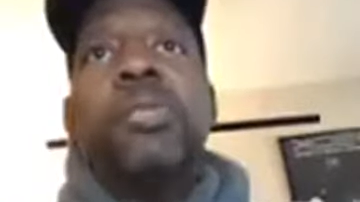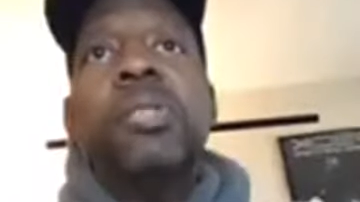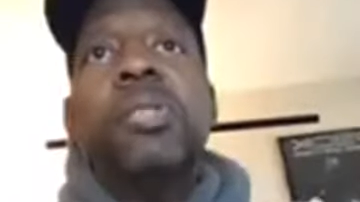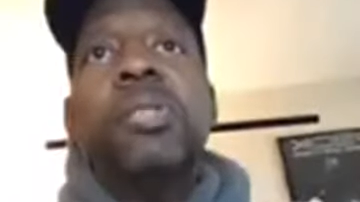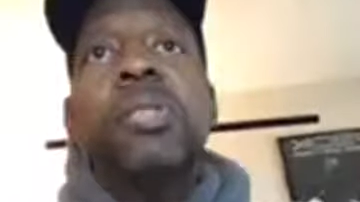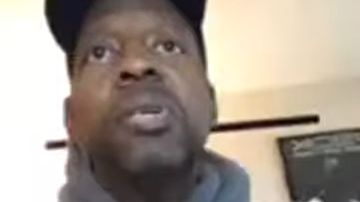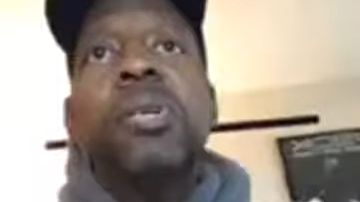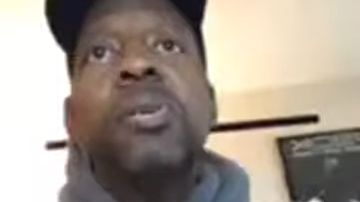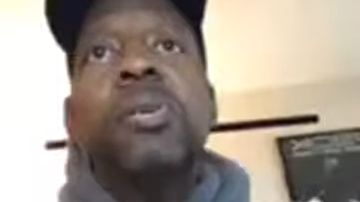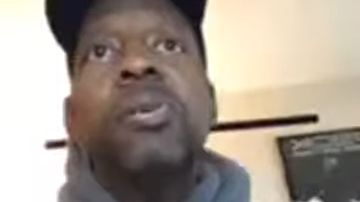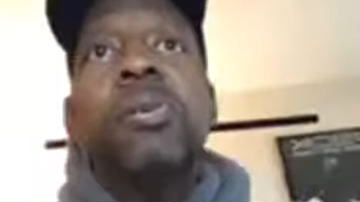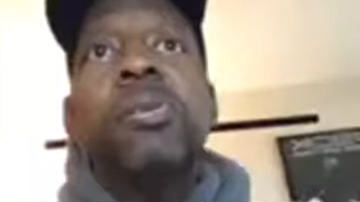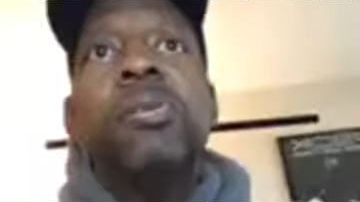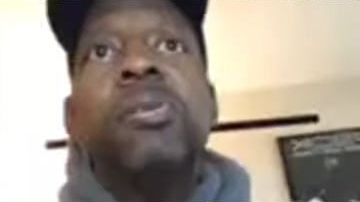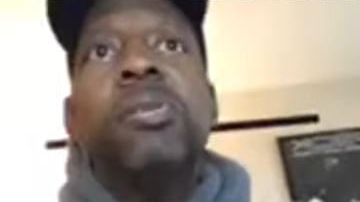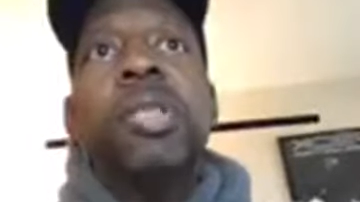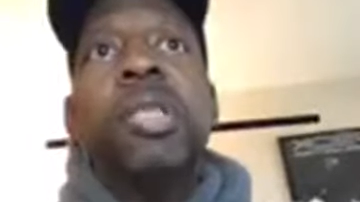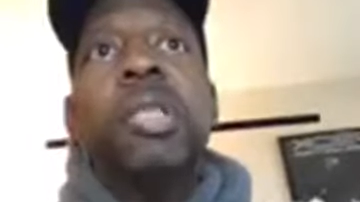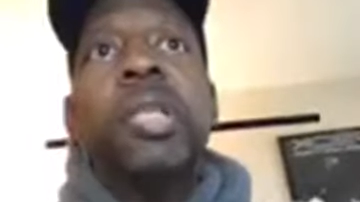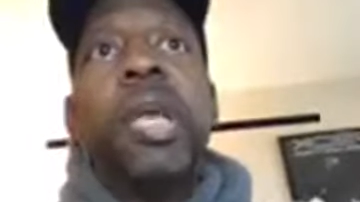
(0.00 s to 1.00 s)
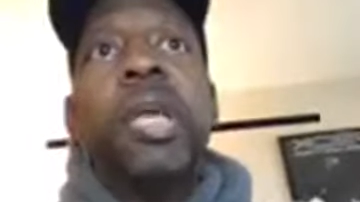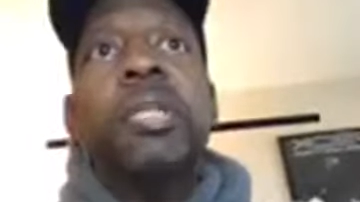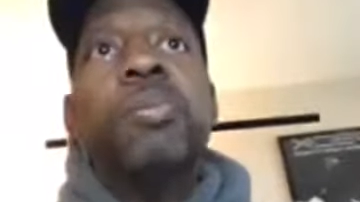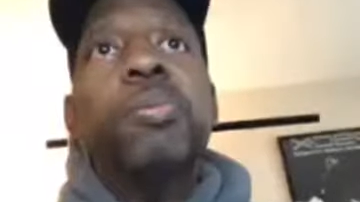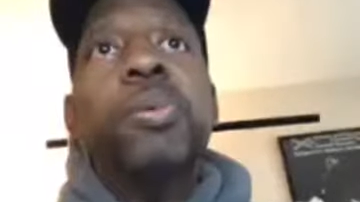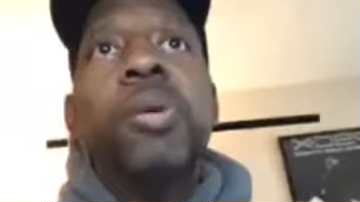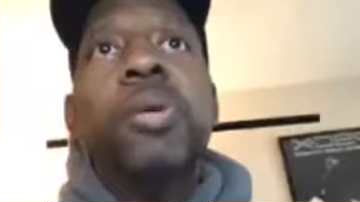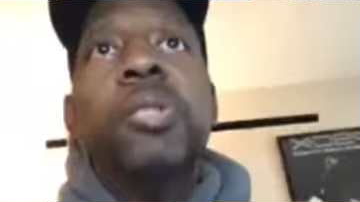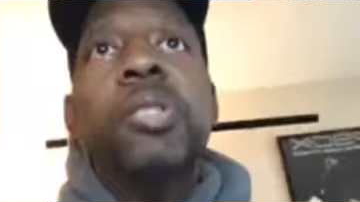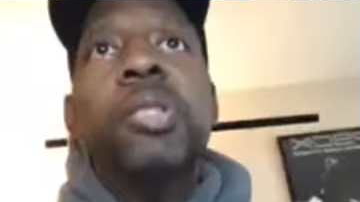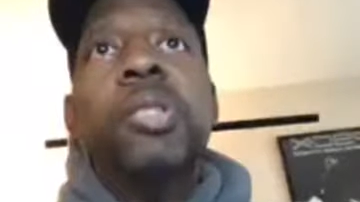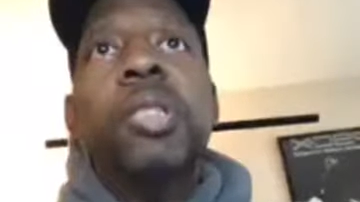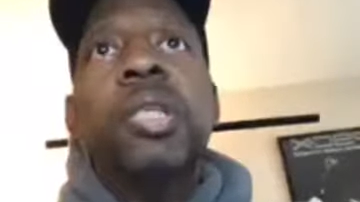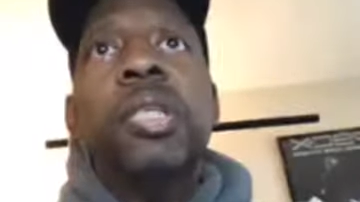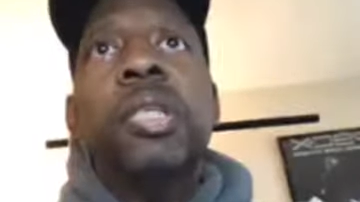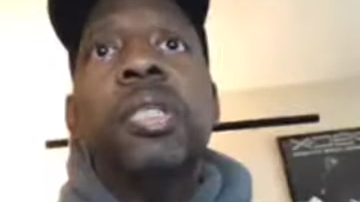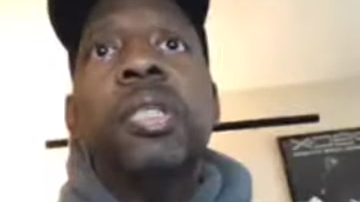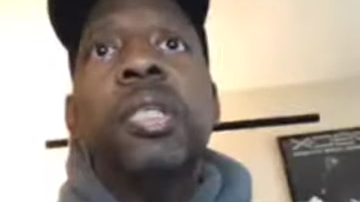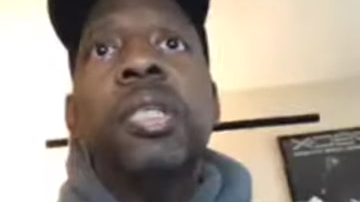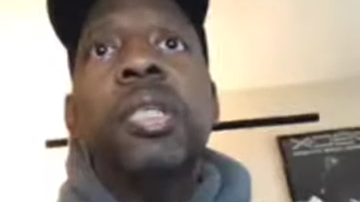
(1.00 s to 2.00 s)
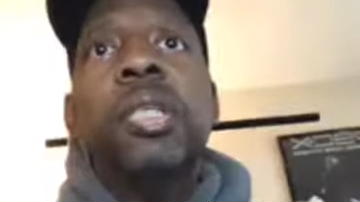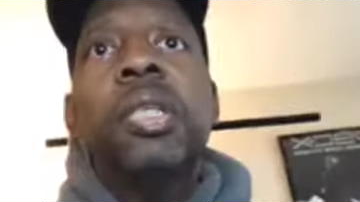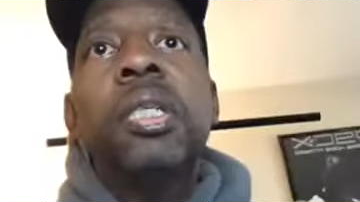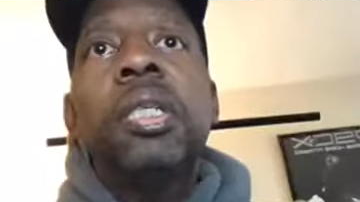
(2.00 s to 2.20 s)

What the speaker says: So the next person,